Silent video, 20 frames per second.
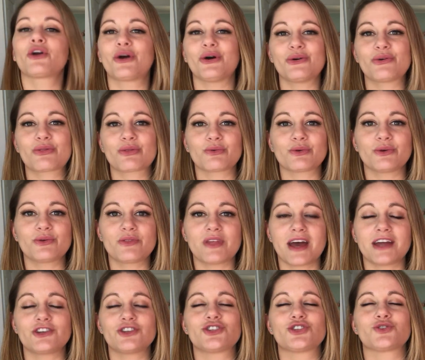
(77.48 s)
Go through
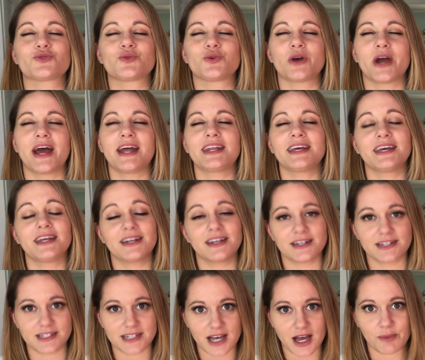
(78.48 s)
that
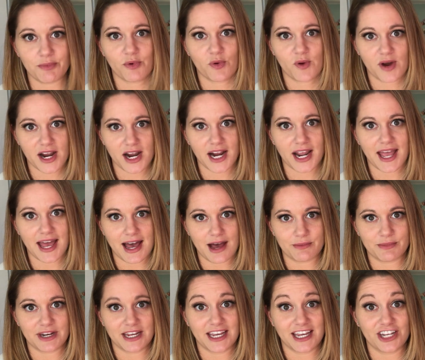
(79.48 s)
dreaded Tupperware
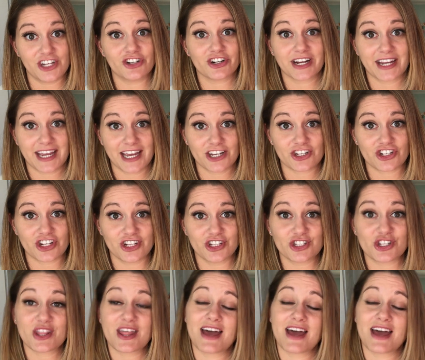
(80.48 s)
cabinet in your kitchen so